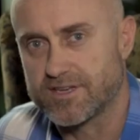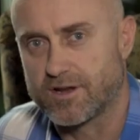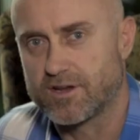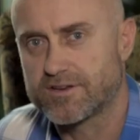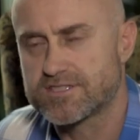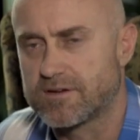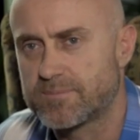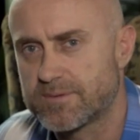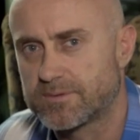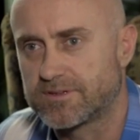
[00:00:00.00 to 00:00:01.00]
know, a lot of time
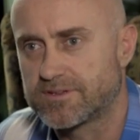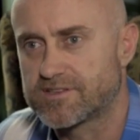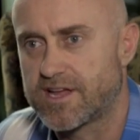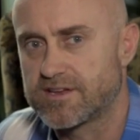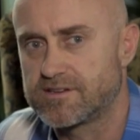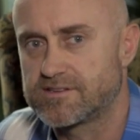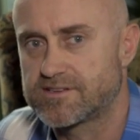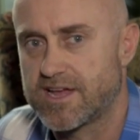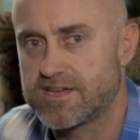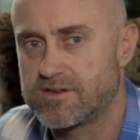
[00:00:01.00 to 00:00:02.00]
people say
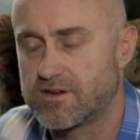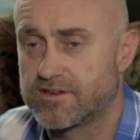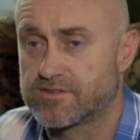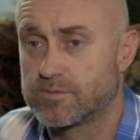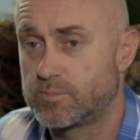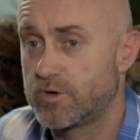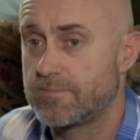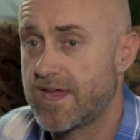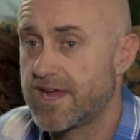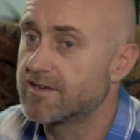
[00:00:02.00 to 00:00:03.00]
you guys are a boy
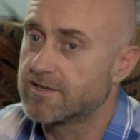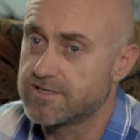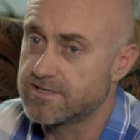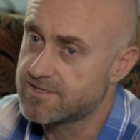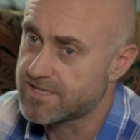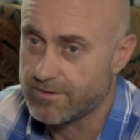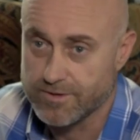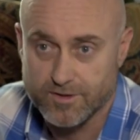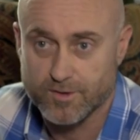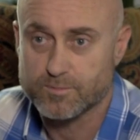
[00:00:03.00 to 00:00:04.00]
band, and you say
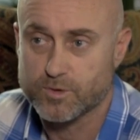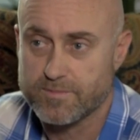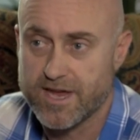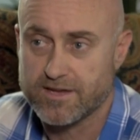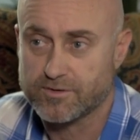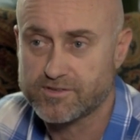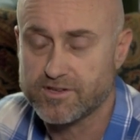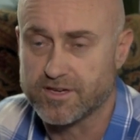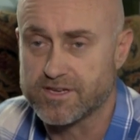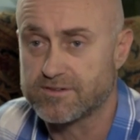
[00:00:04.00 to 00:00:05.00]
we're not a boy band, or
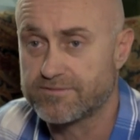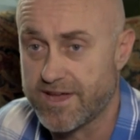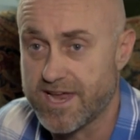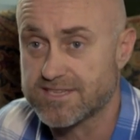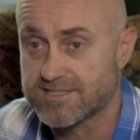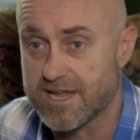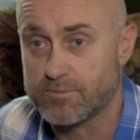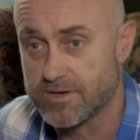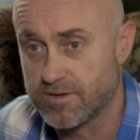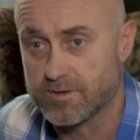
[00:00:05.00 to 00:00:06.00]
certainly your fans say
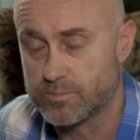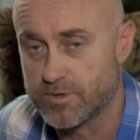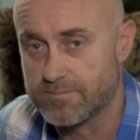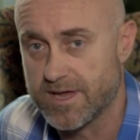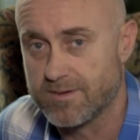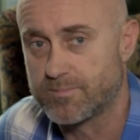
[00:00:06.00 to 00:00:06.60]
we're not a boy band,